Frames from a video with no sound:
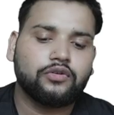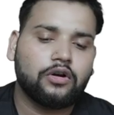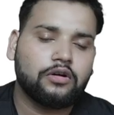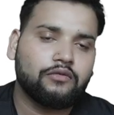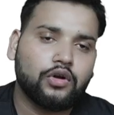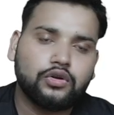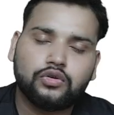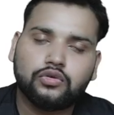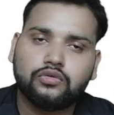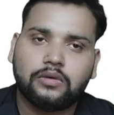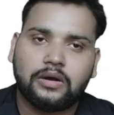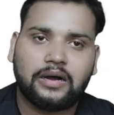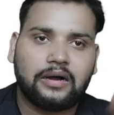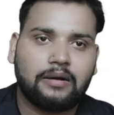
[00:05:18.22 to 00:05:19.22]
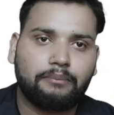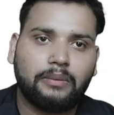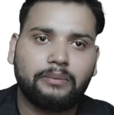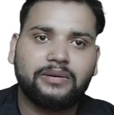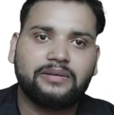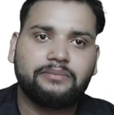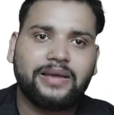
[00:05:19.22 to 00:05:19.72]
you don't want to
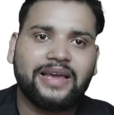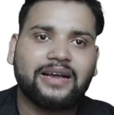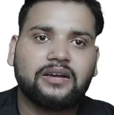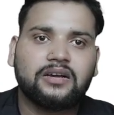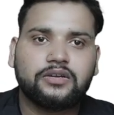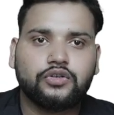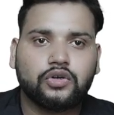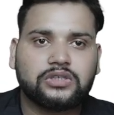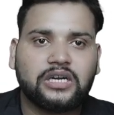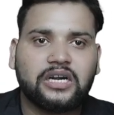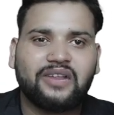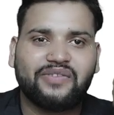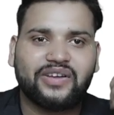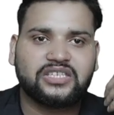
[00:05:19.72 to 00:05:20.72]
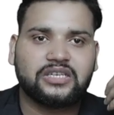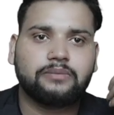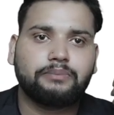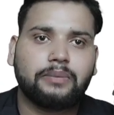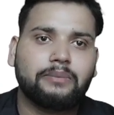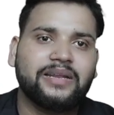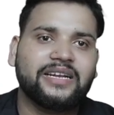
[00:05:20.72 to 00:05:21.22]
uh, make your
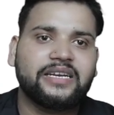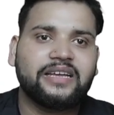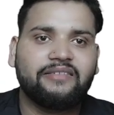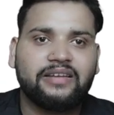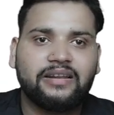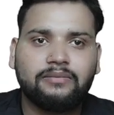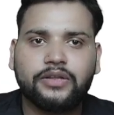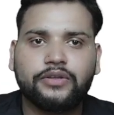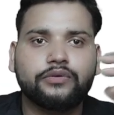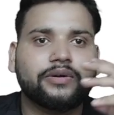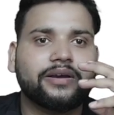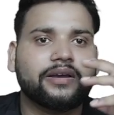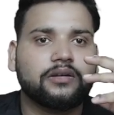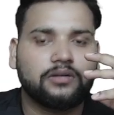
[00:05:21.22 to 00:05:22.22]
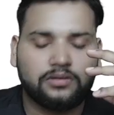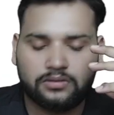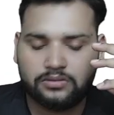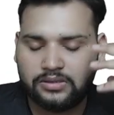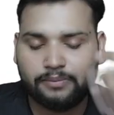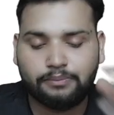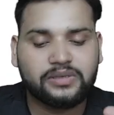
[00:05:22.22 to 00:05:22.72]
certification publicly available, you
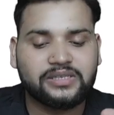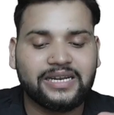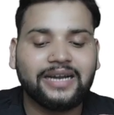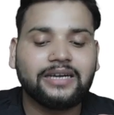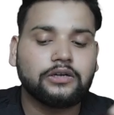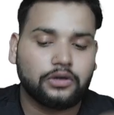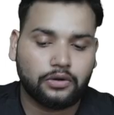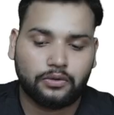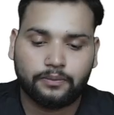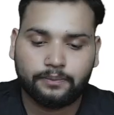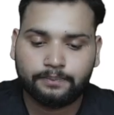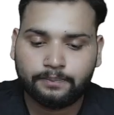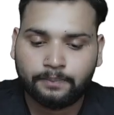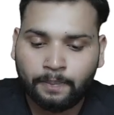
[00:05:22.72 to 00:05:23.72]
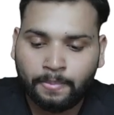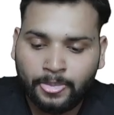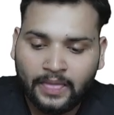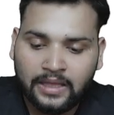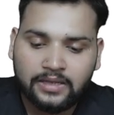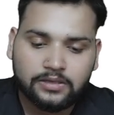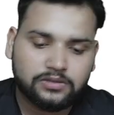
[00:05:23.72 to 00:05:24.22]
simply select no.
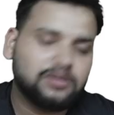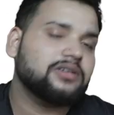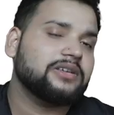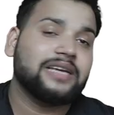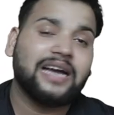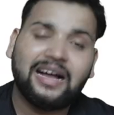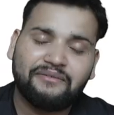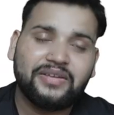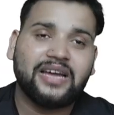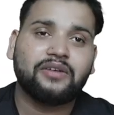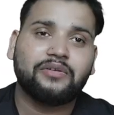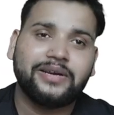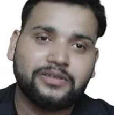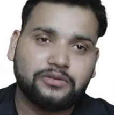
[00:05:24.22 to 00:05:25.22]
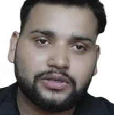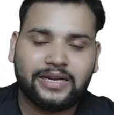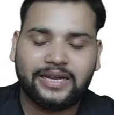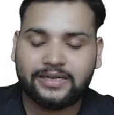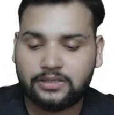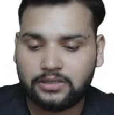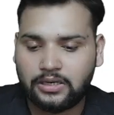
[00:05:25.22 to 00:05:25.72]
So yeah, we are going to
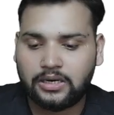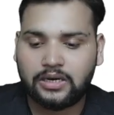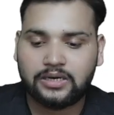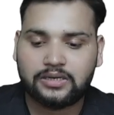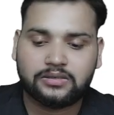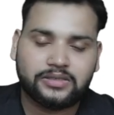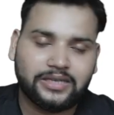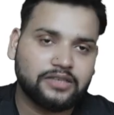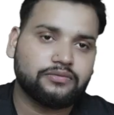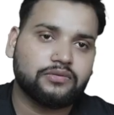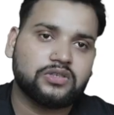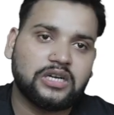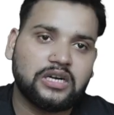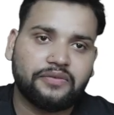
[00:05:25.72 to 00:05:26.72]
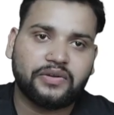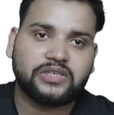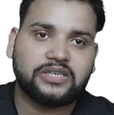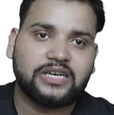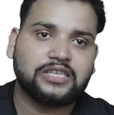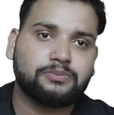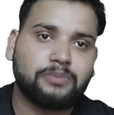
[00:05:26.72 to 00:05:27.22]
select our Salesforce
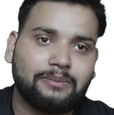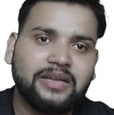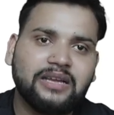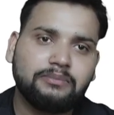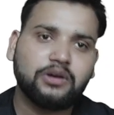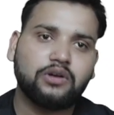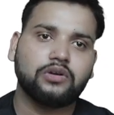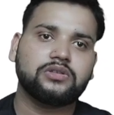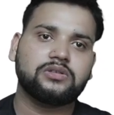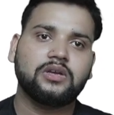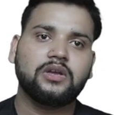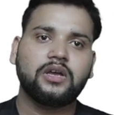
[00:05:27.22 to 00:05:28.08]
certification as public because